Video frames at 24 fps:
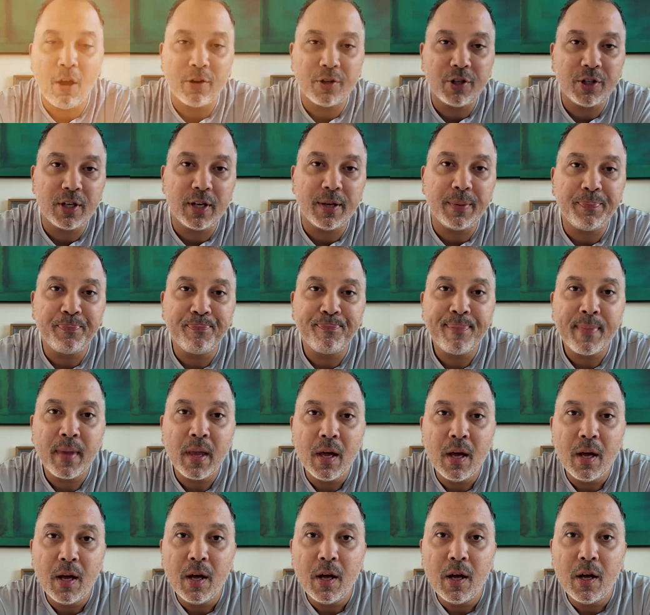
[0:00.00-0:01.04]
Archie.
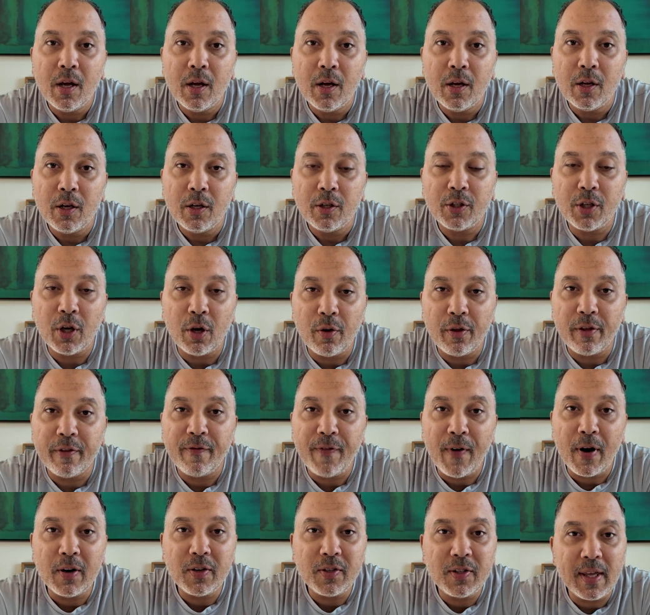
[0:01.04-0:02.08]
So the
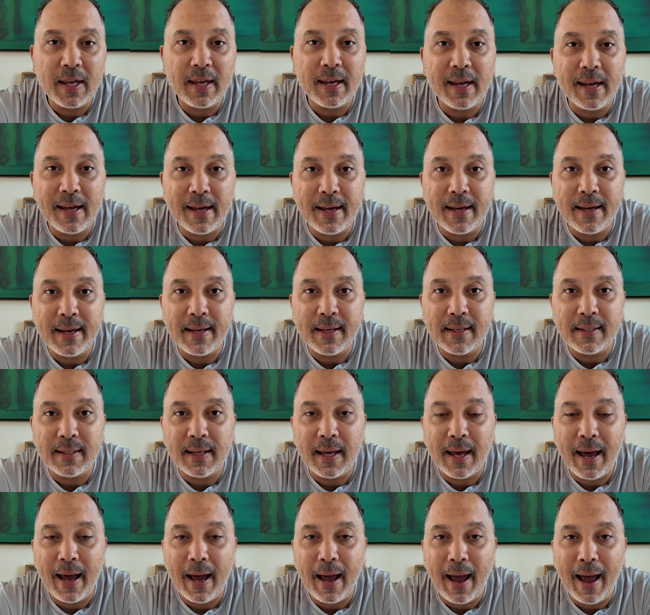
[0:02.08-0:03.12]
first thing
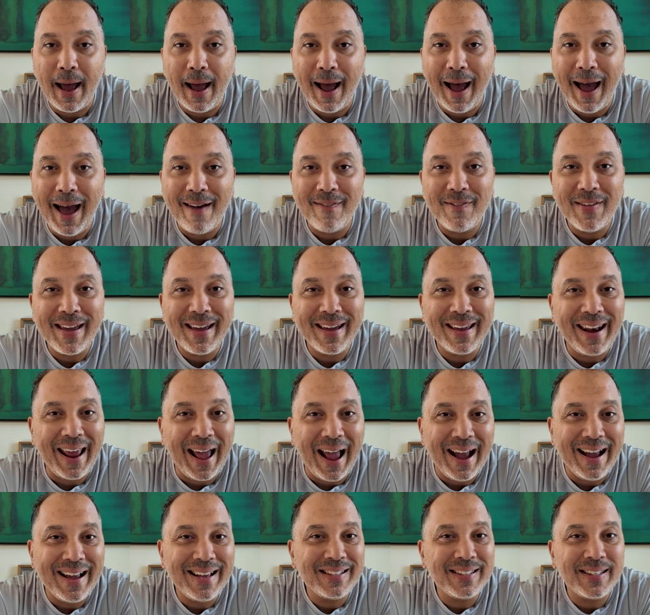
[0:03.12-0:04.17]
is, having an
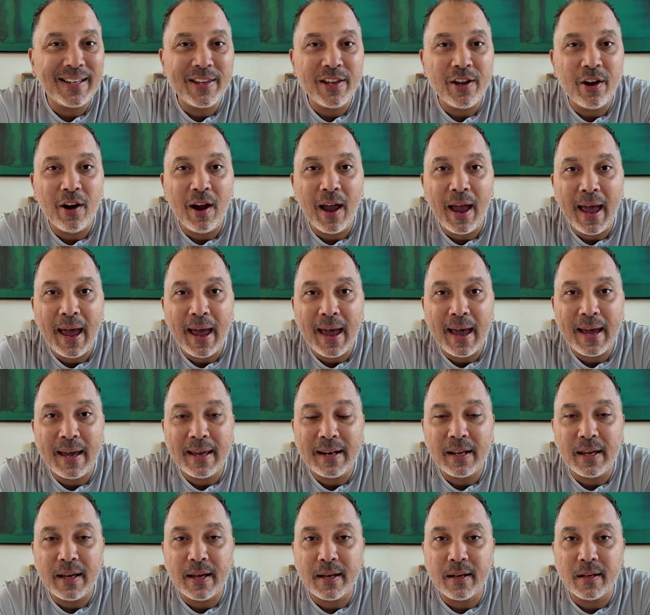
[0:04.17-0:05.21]
ace in your
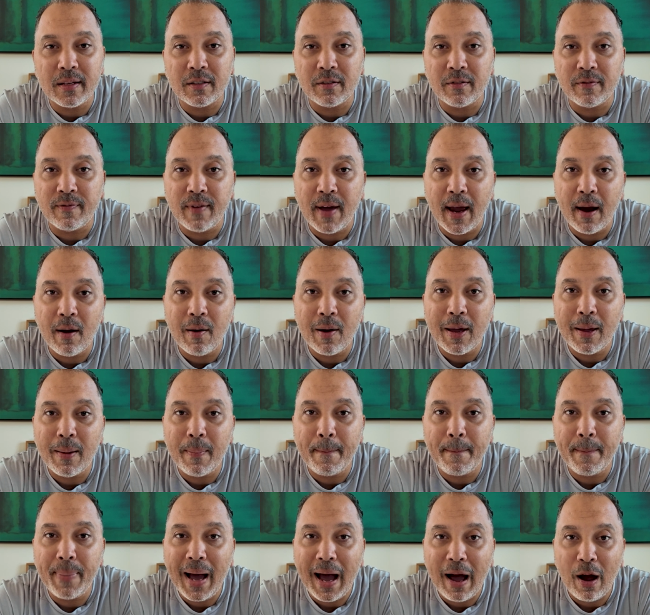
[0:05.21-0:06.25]
hand is very
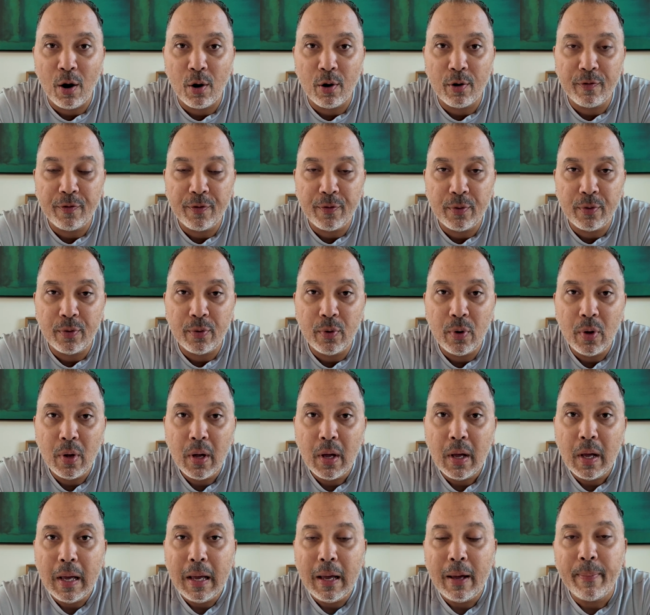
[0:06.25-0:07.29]
powerful,
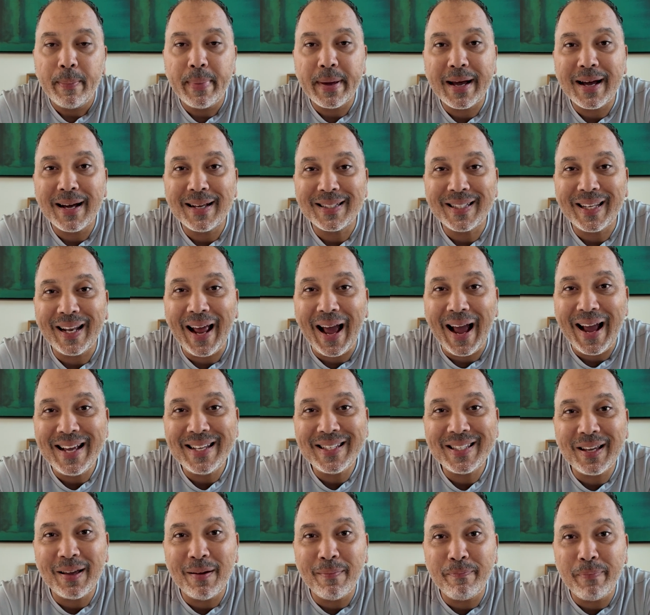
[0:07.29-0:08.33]
because an
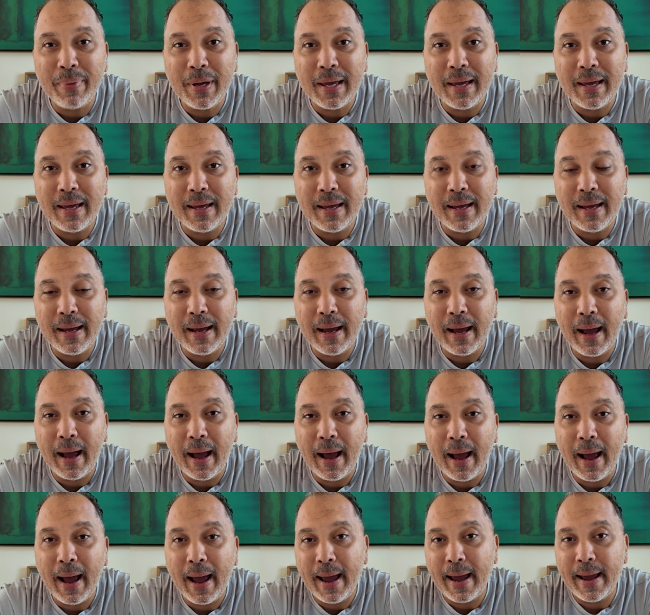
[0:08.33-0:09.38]
ace can be
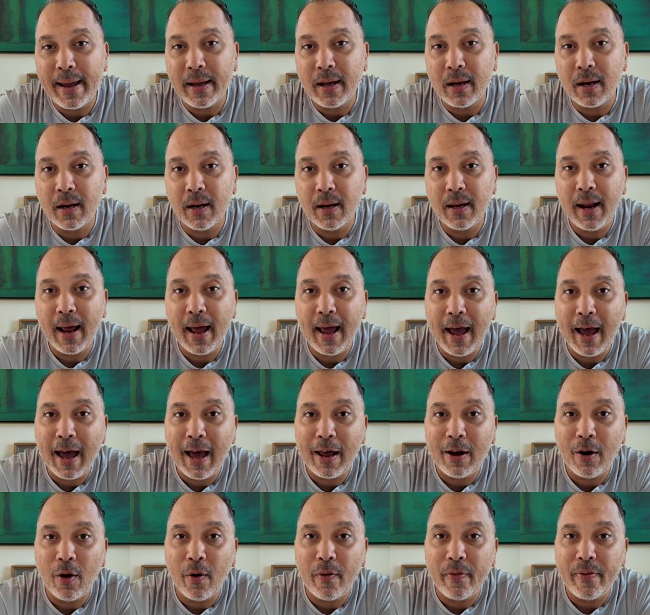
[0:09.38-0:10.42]
a good
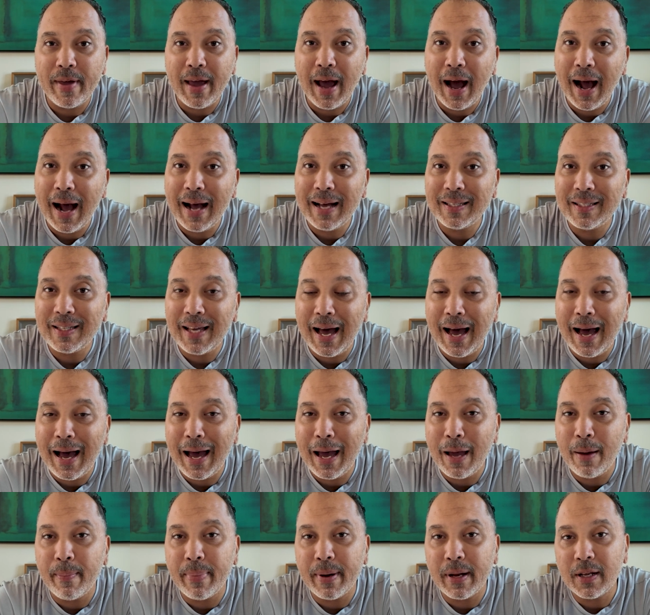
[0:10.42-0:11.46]
hand on the high
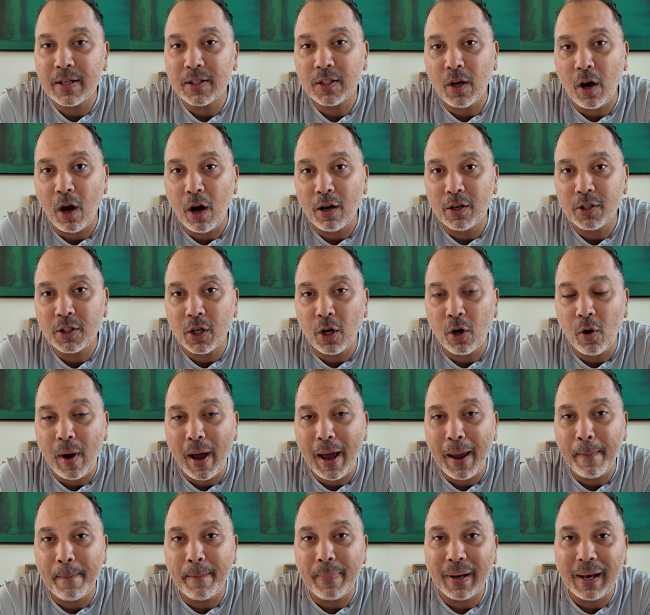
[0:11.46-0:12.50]
side, but it's also
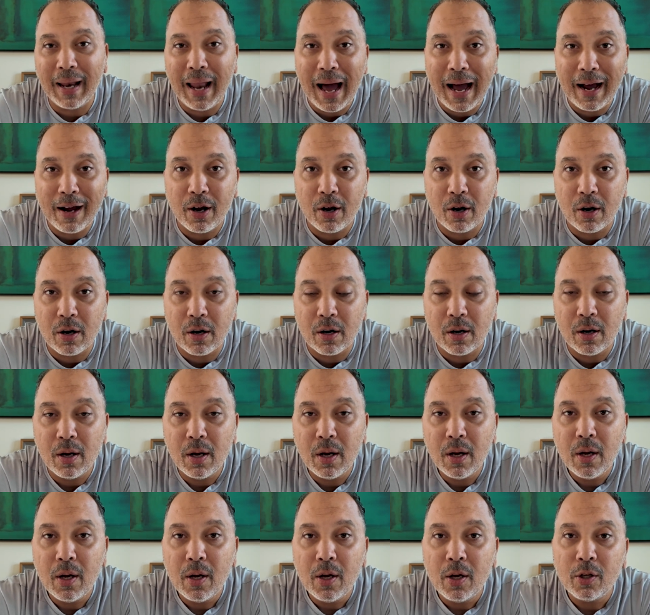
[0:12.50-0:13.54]
a blocker
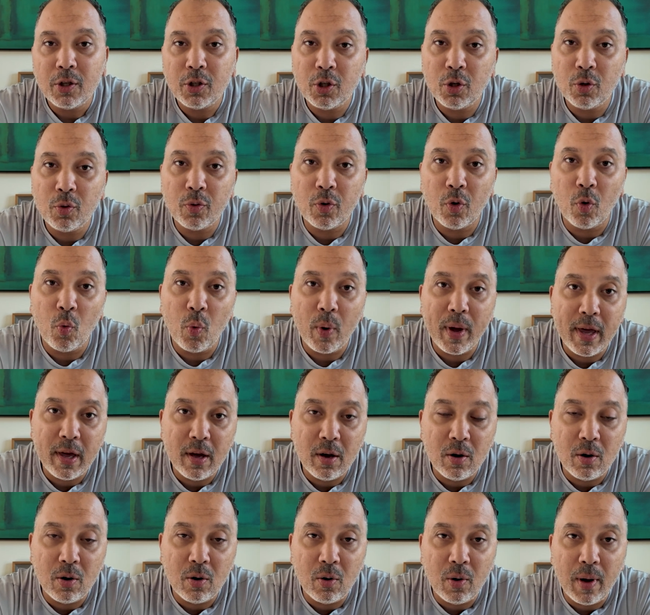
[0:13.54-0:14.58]
to the
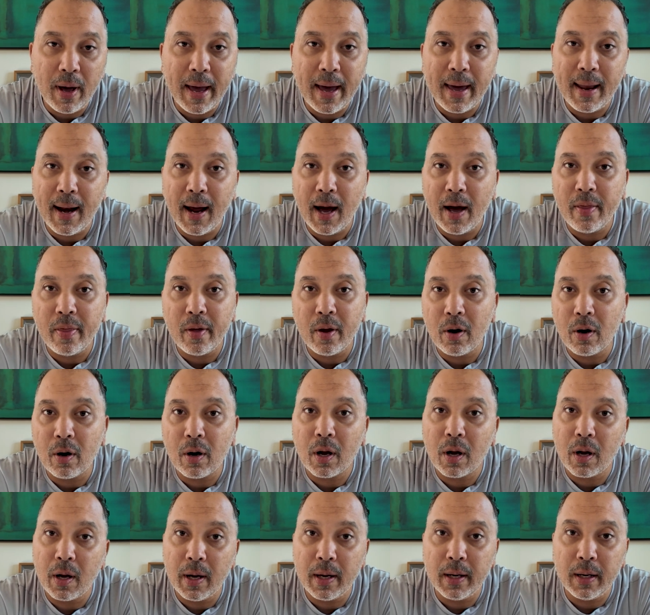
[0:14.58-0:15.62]
wheel and
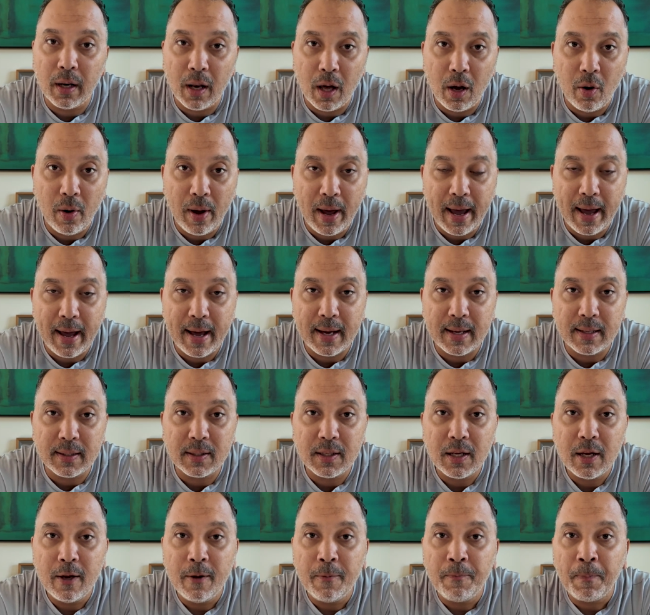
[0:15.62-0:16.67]
other good low hands.